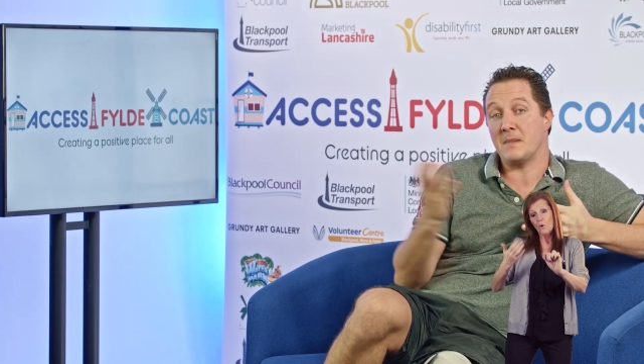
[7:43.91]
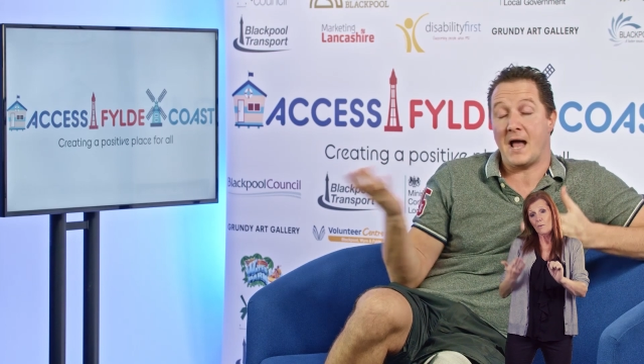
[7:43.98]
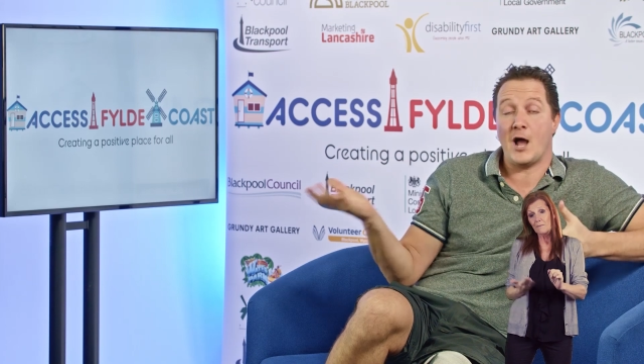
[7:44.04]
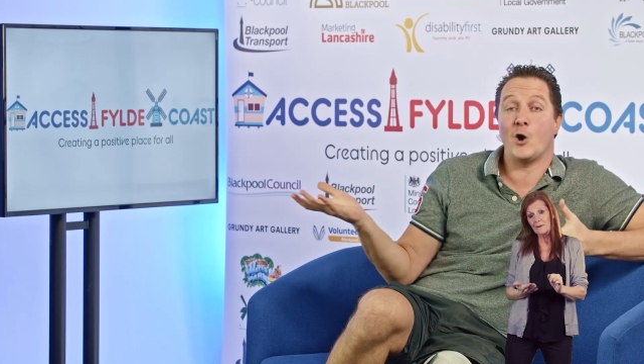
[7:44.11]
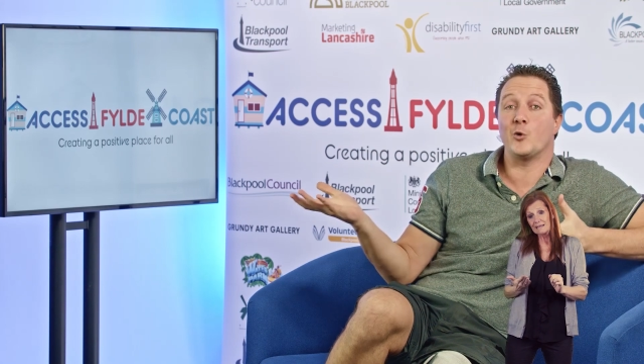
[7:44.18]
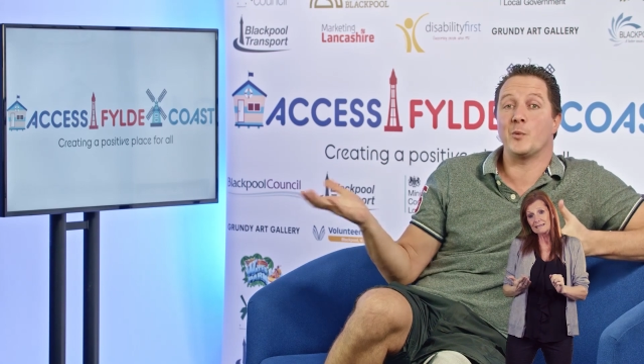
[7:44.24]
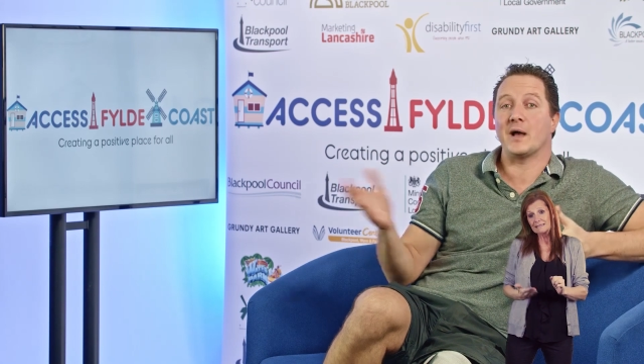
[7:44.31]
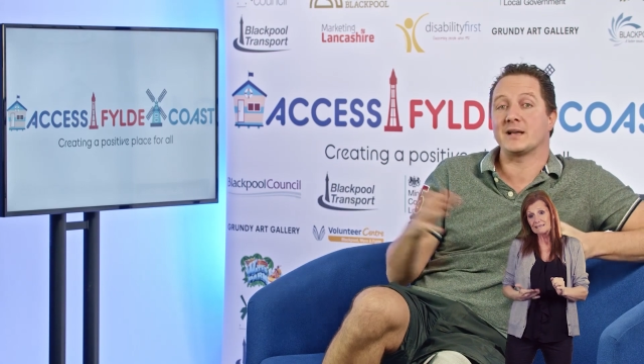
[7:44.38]

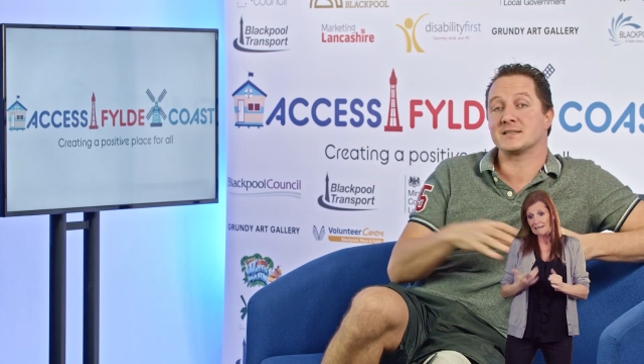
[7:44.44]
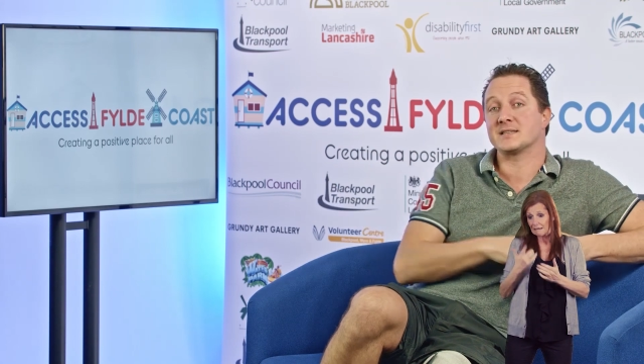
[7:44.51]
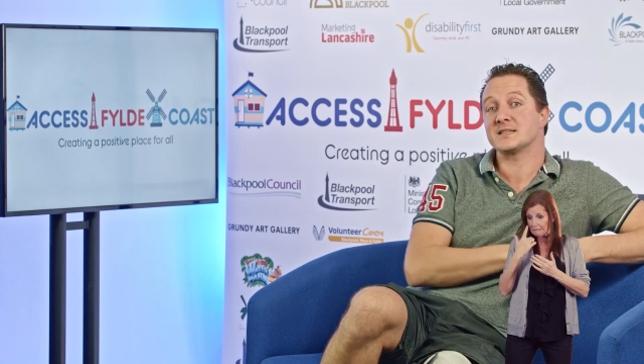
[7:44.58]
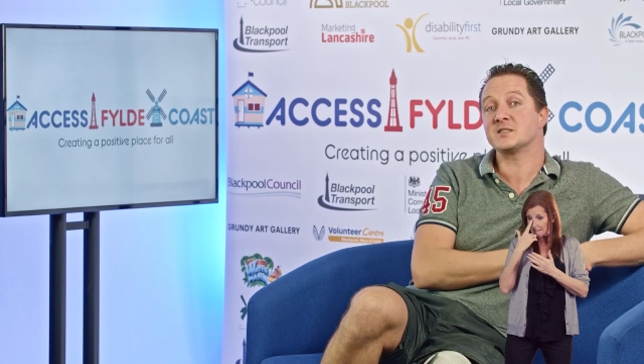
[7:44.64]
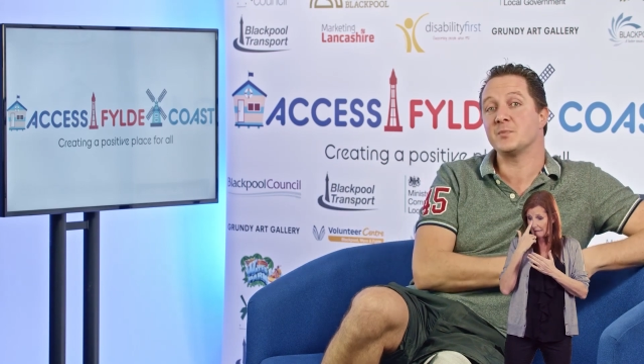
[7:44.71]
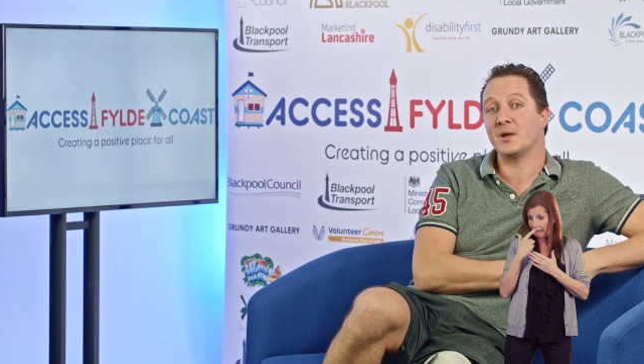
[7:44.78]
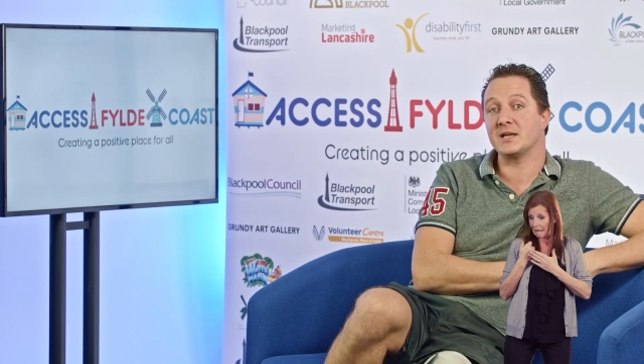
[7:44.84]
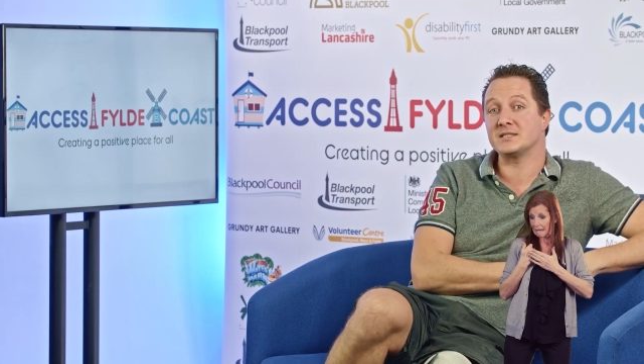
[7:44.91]
help
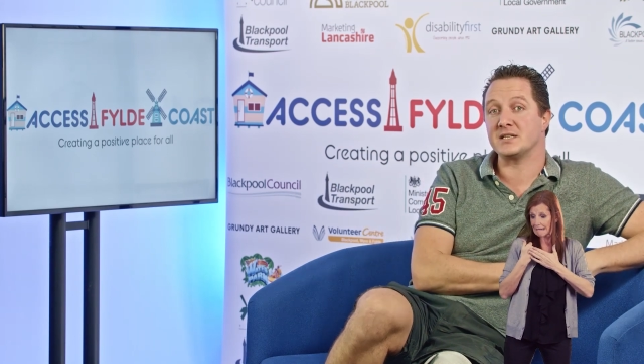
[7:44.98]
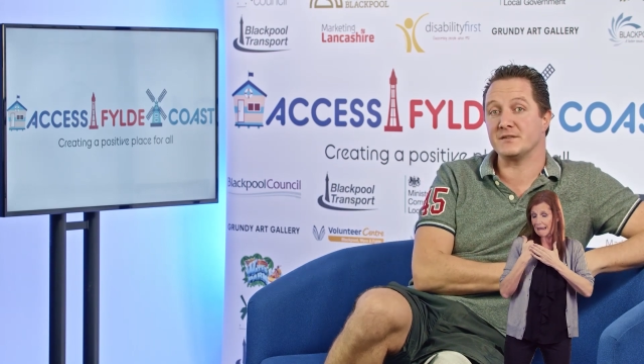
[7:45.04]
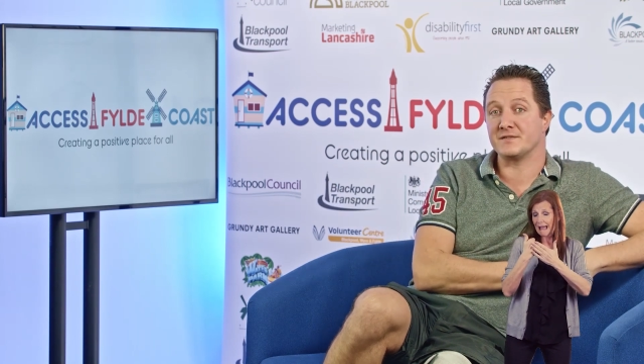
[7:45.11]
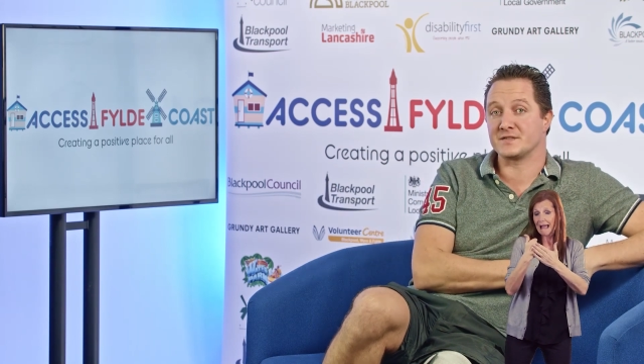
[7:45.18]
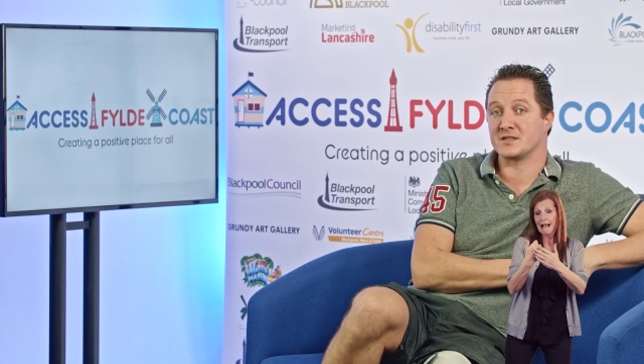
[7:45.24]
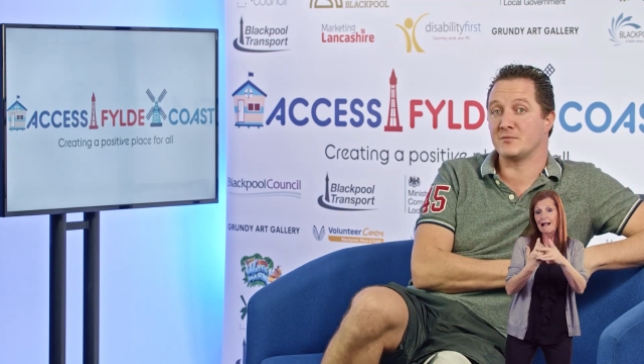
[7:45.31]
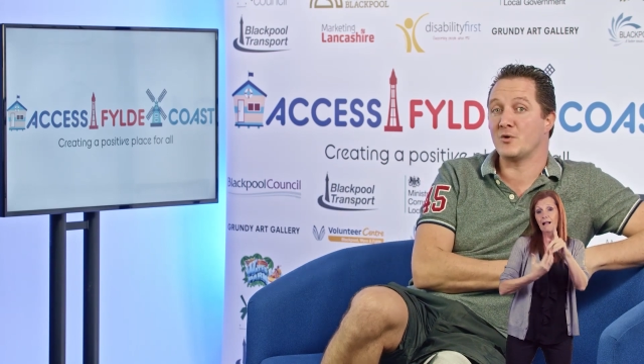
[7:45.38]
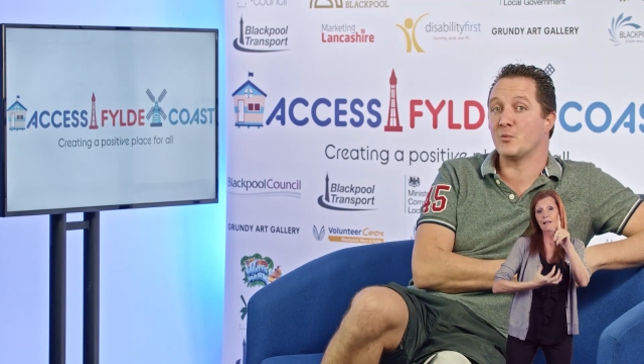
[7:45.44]
accessibility
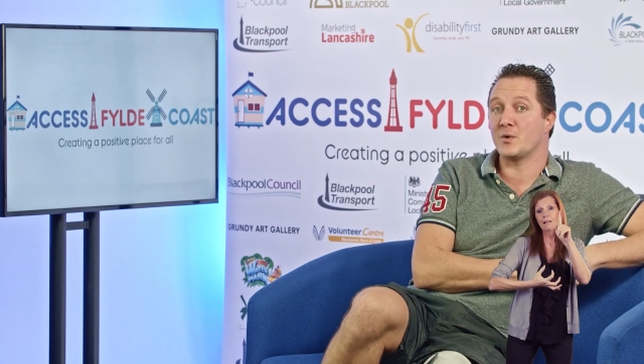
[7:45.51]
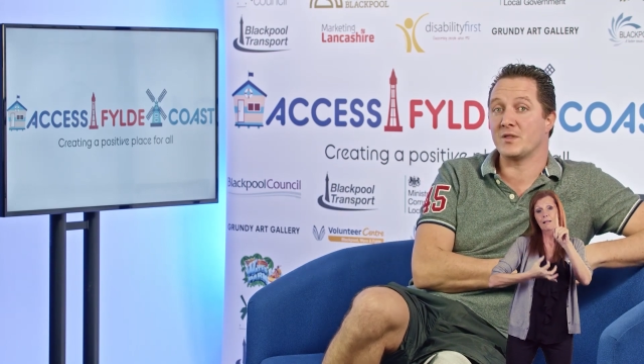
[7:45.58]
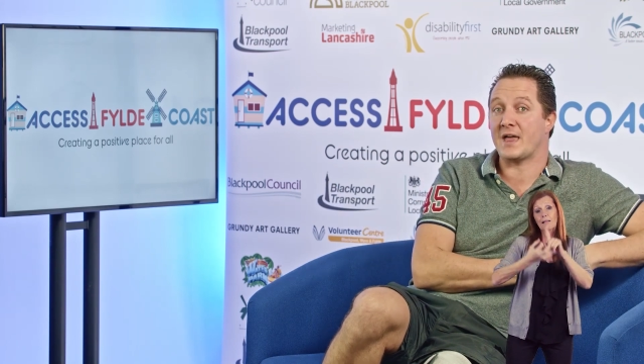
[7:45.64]
for someone